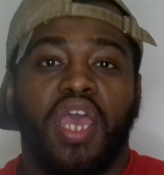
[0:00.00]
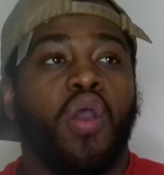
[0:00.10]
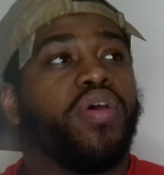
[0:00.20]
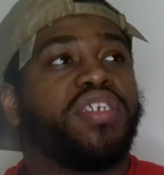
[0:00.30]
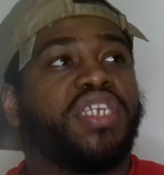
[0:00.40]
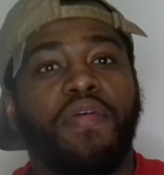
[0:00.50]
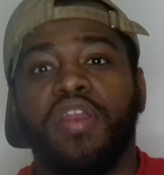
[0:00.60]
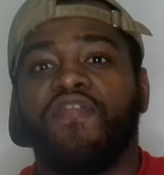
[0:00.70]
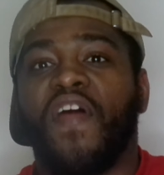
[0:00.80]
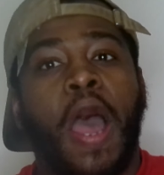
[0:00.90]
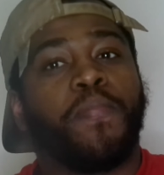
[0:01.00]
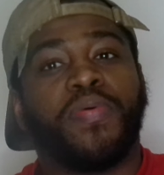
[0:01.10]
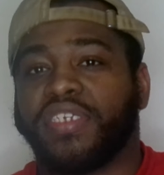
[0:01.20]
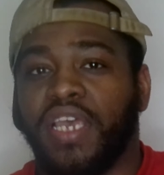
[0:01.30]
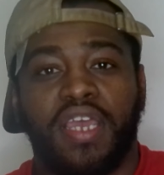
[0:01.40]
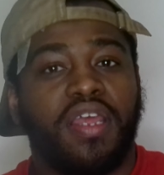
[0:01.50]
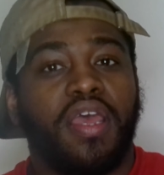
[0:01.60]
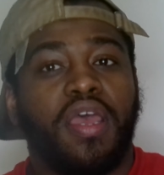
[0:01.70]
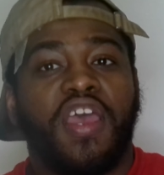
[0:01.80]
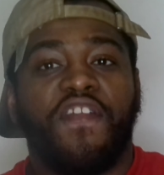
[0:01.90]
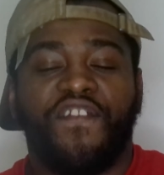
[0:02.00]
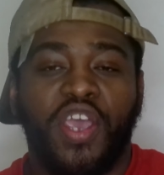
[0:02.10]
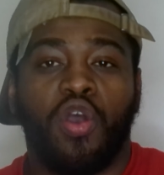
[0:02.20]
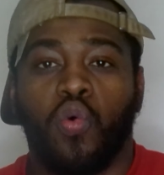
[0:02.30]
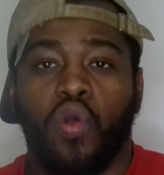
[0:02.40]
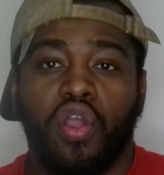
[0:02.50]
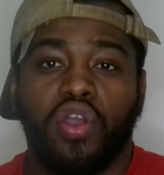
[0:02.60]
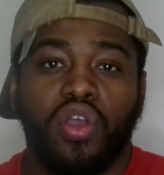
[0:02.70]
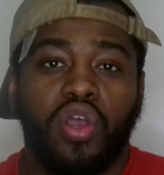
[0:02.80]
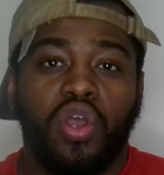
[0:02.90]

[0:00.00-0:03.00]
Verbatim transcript: it was 75% field work,